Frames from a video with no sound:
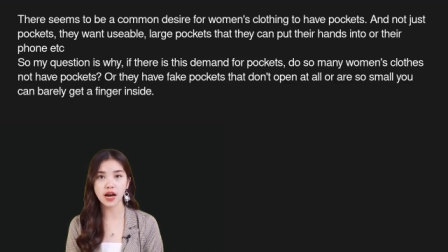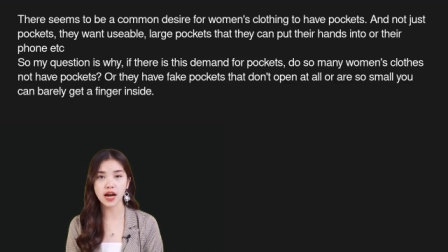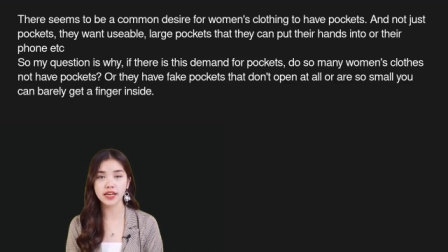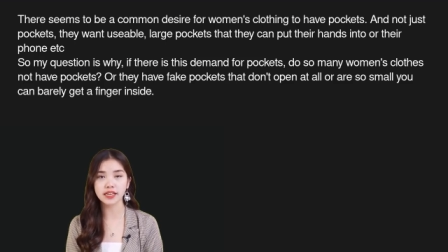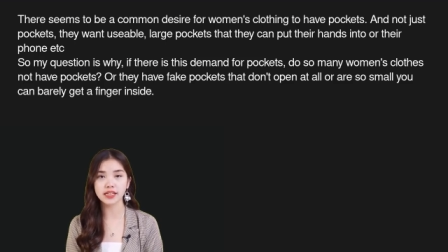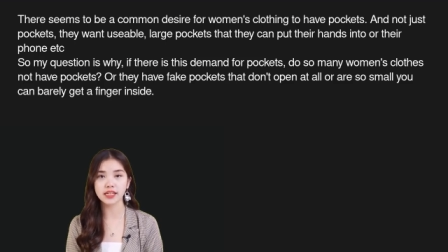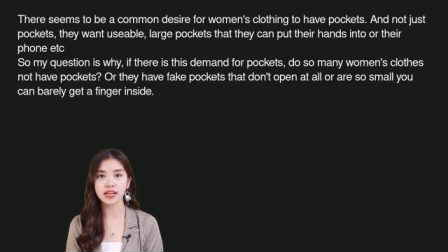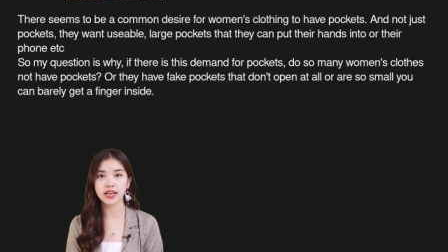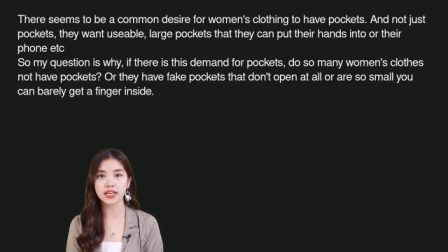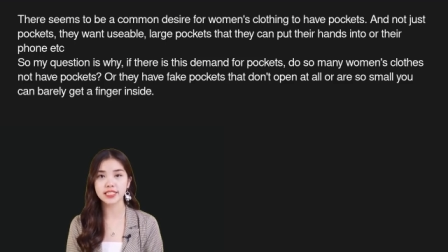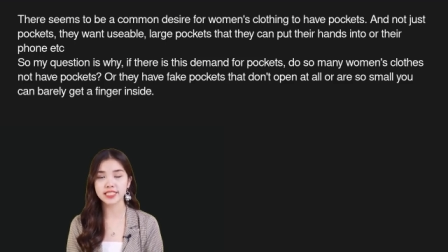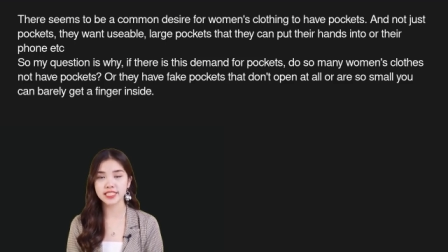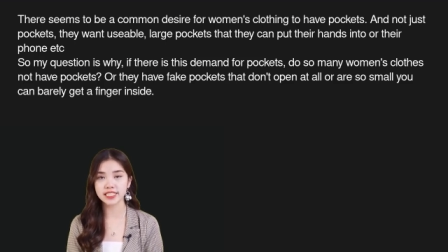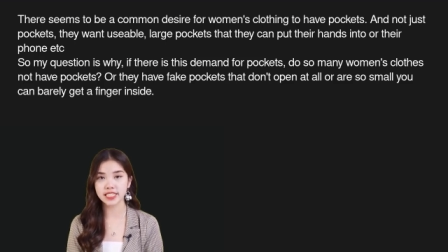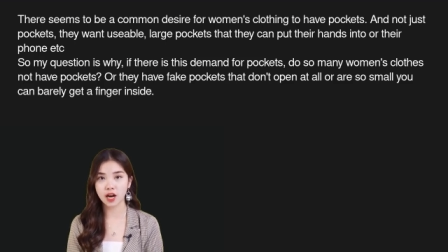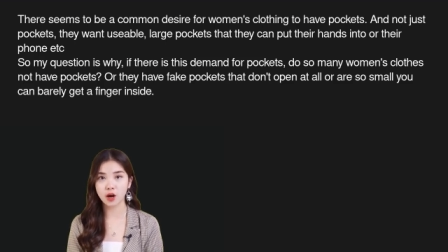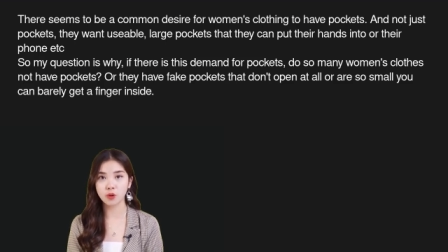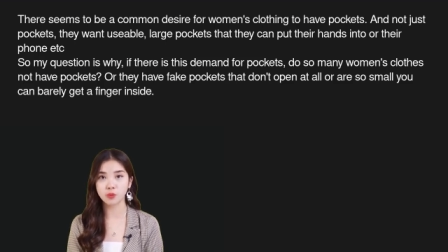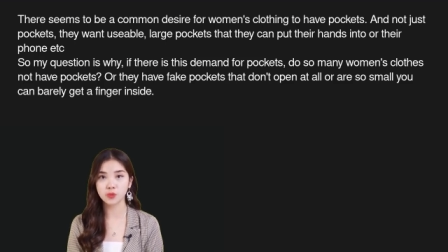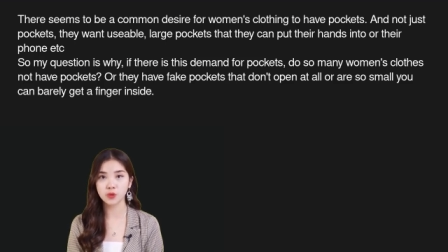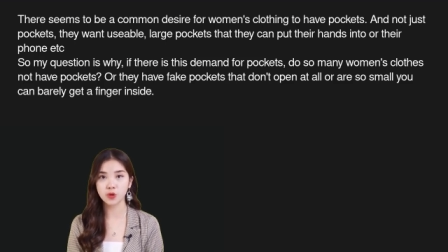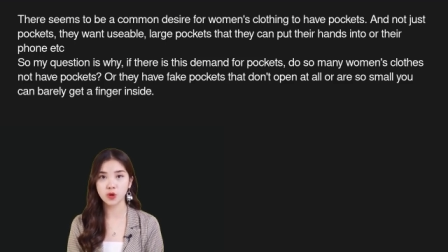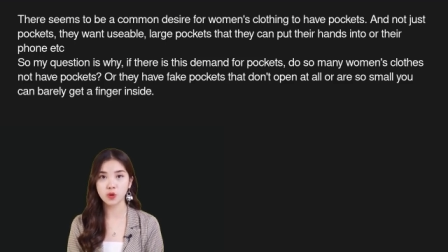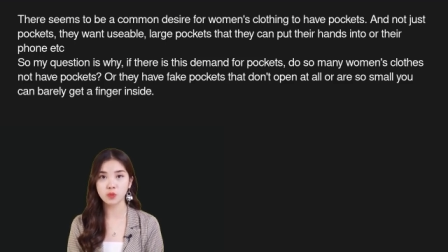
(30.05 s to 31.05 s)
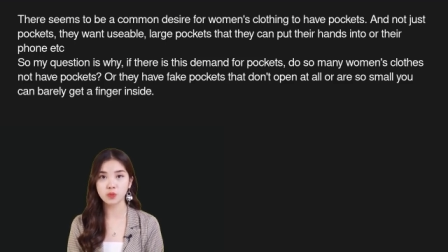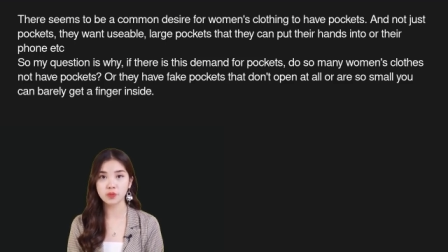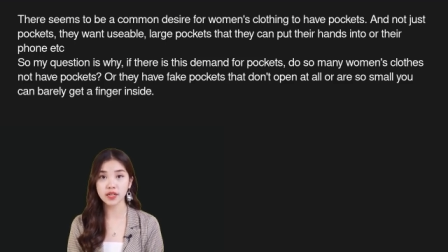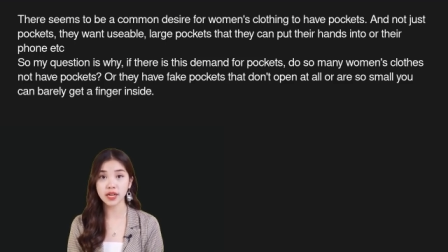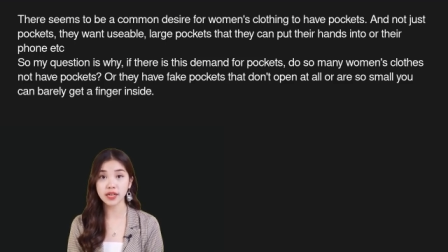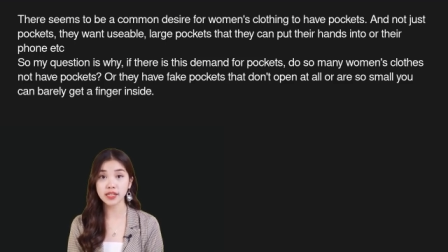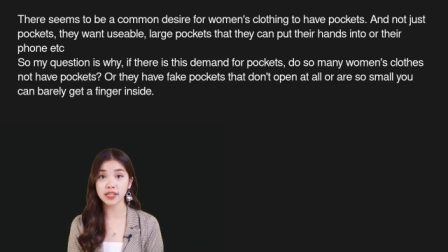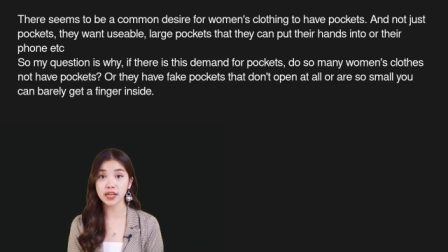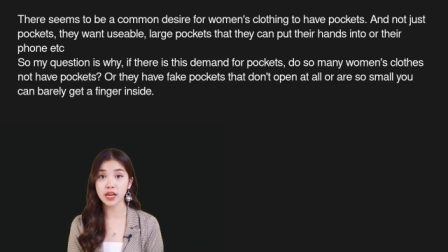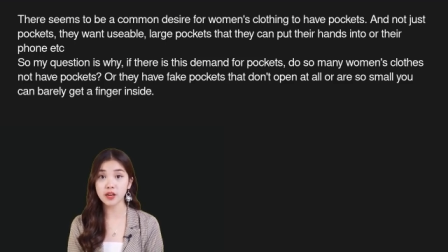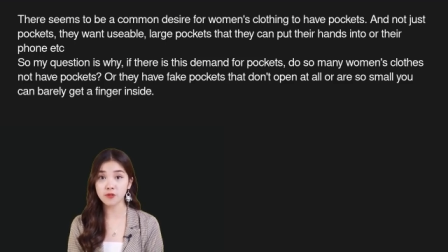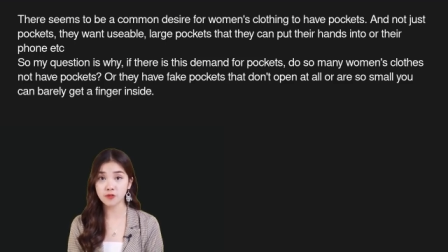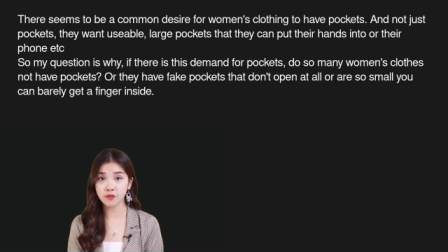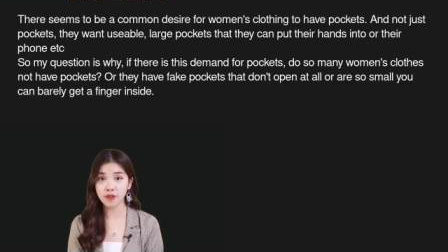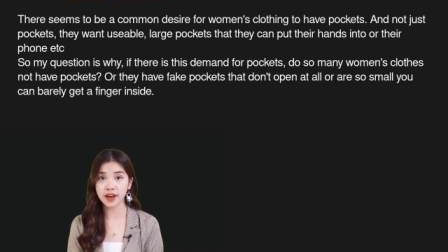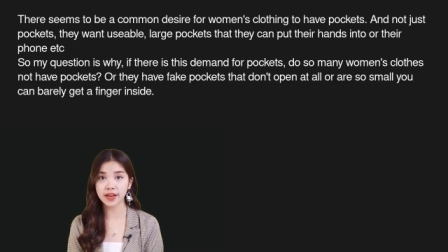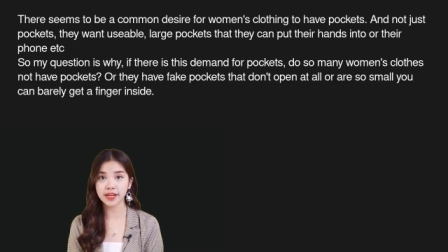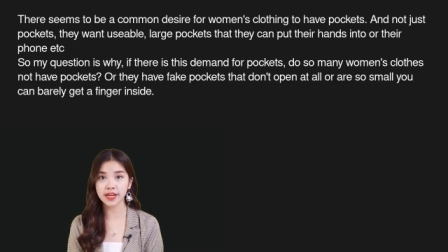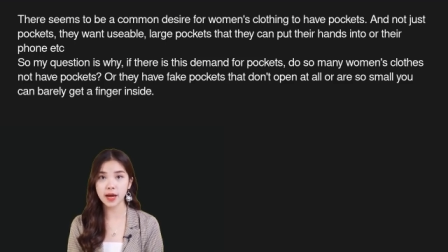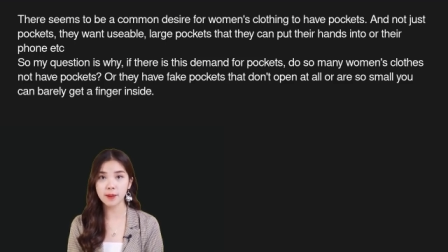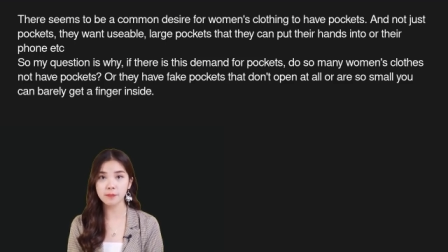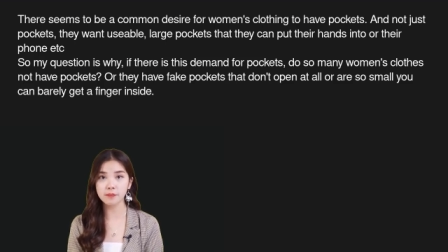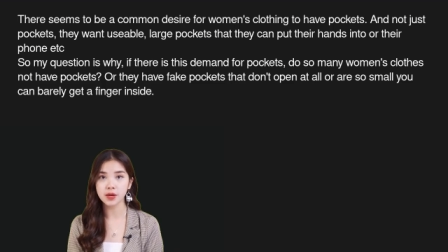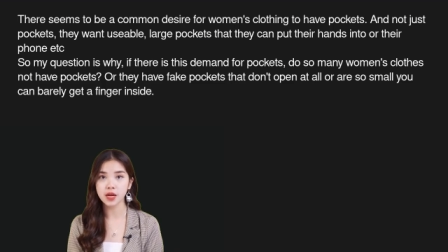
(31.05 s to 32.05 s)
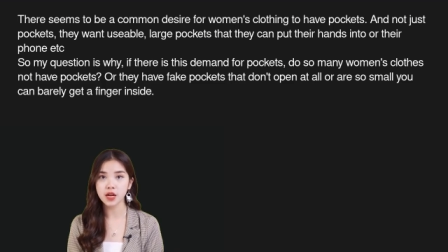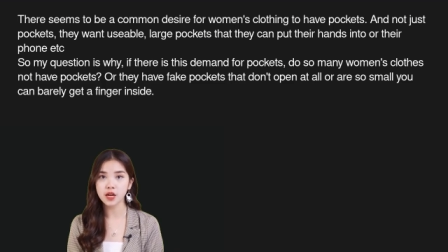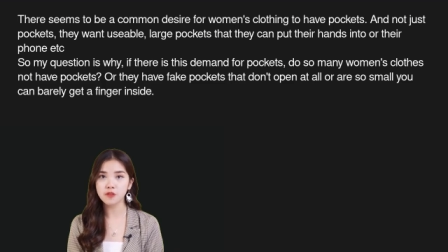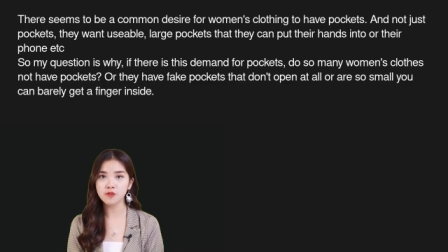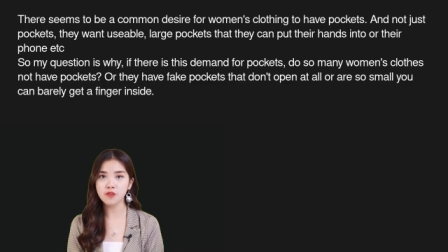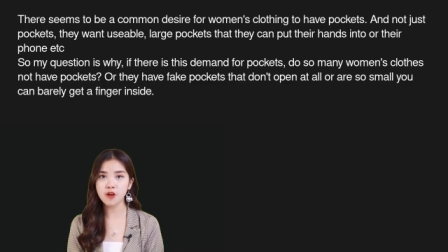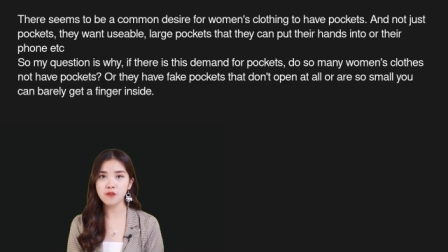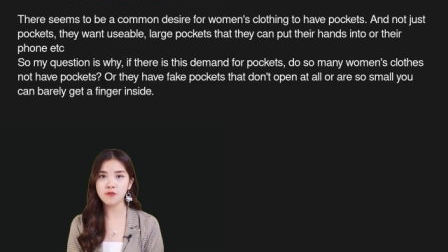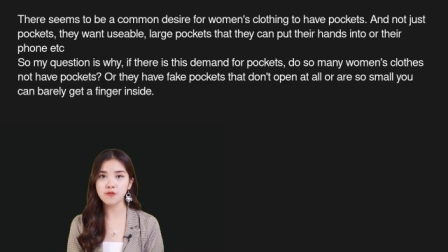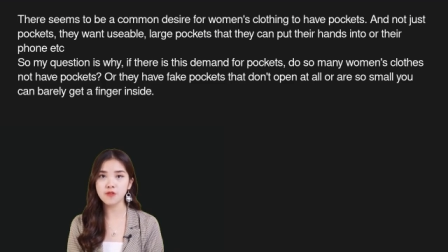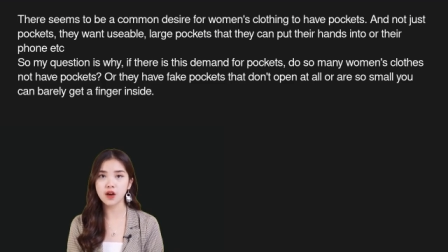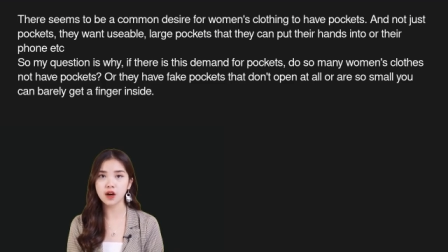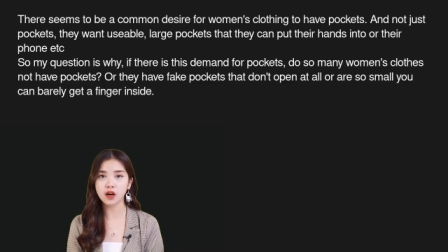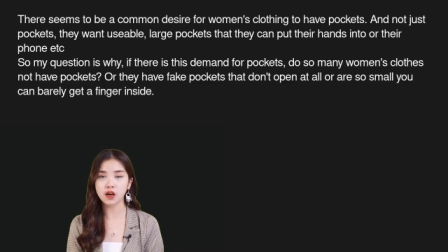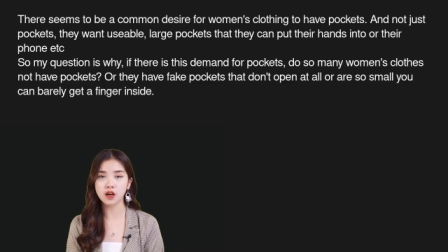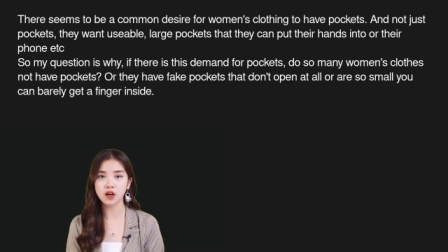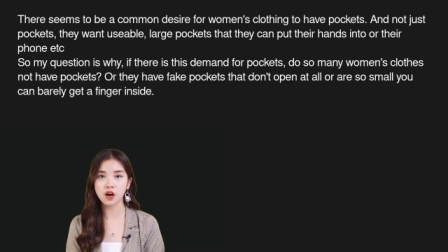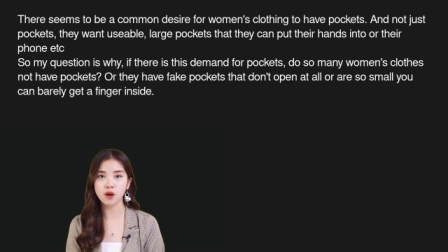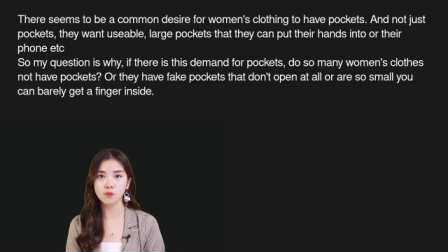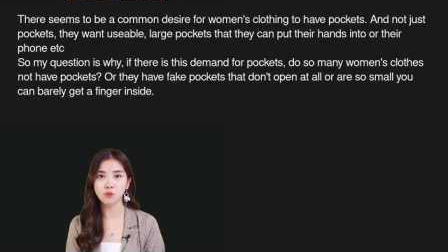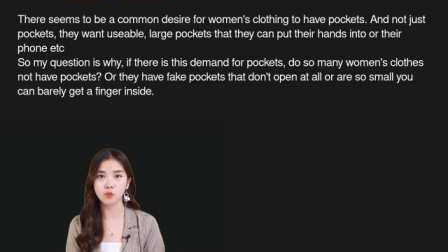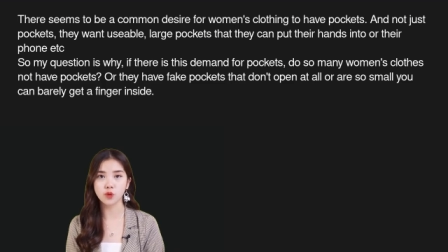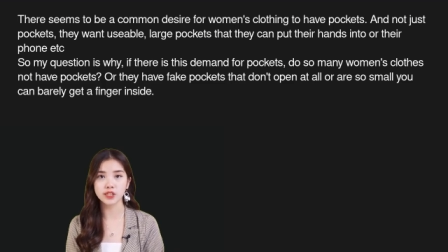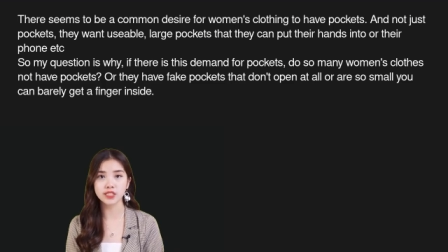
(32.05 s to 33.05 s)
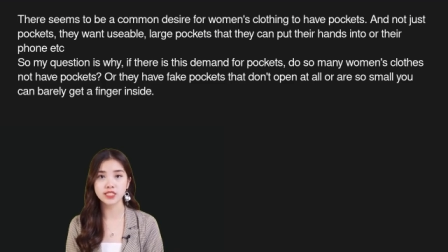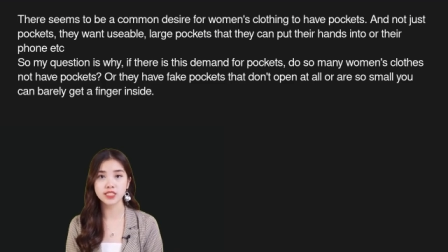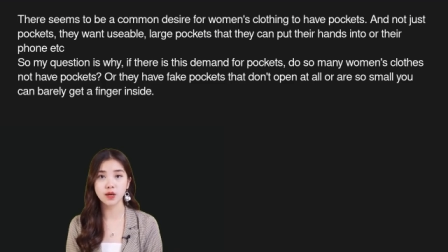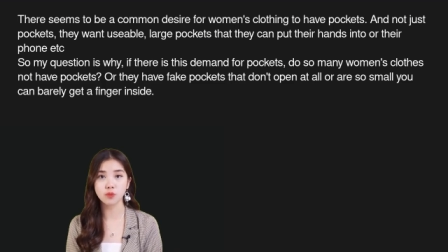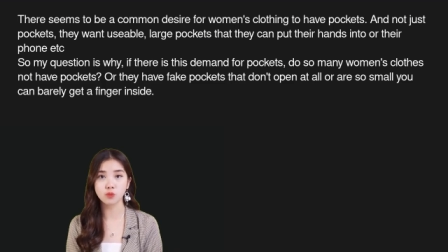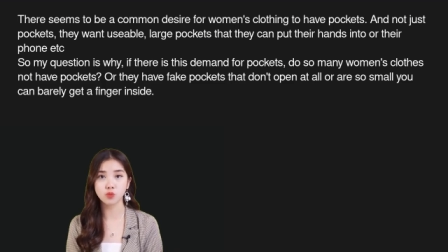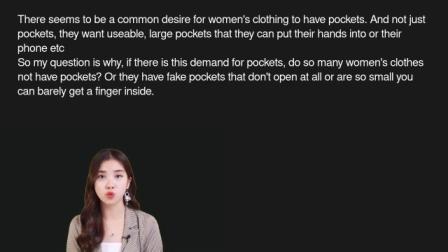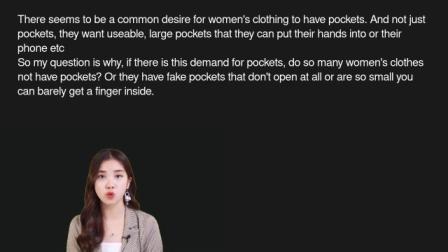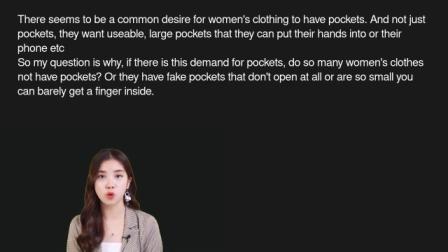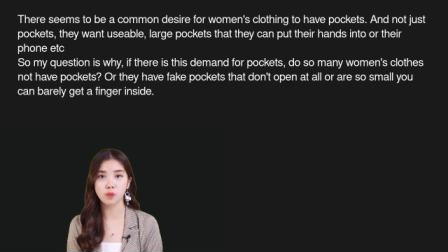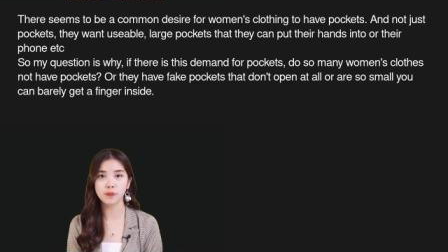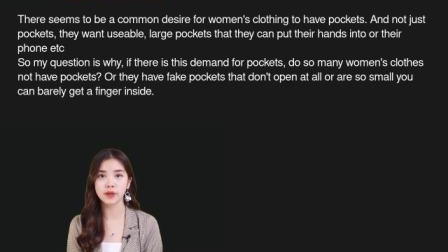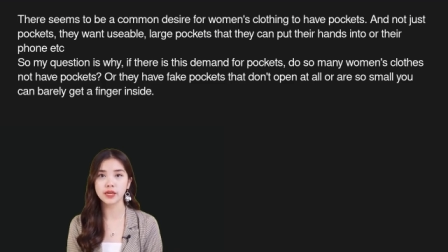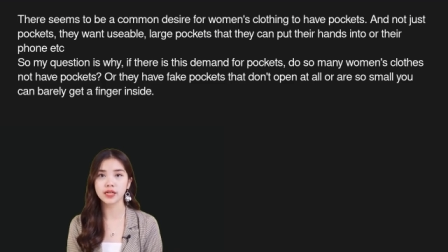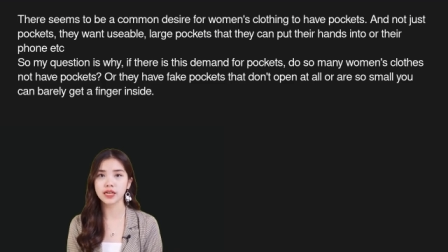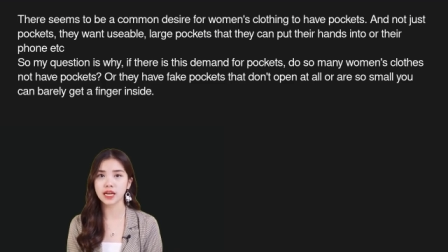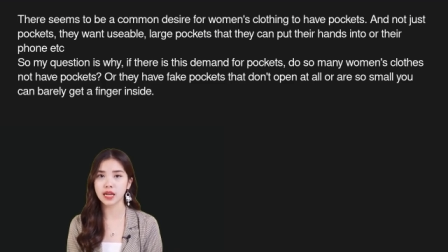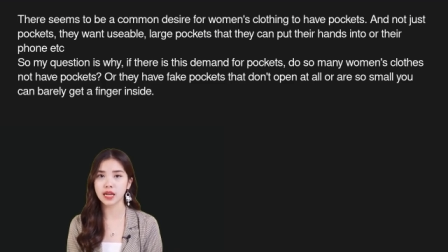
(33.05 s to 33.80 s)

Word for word: at all or are so small you can barely get a finger inside?